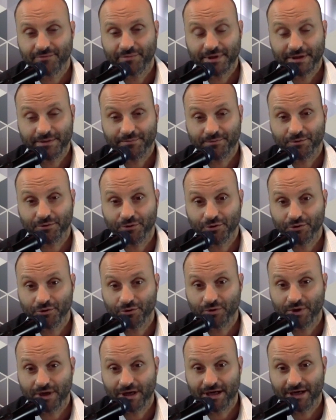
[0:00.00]
people
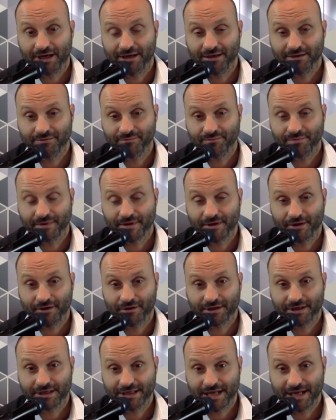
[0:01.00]
who are, you know,
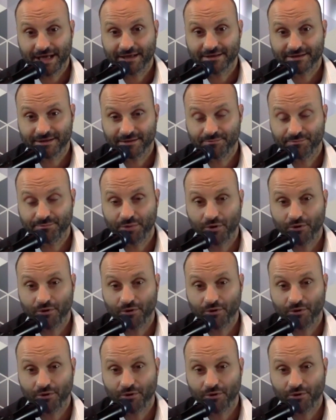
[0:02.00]
connected,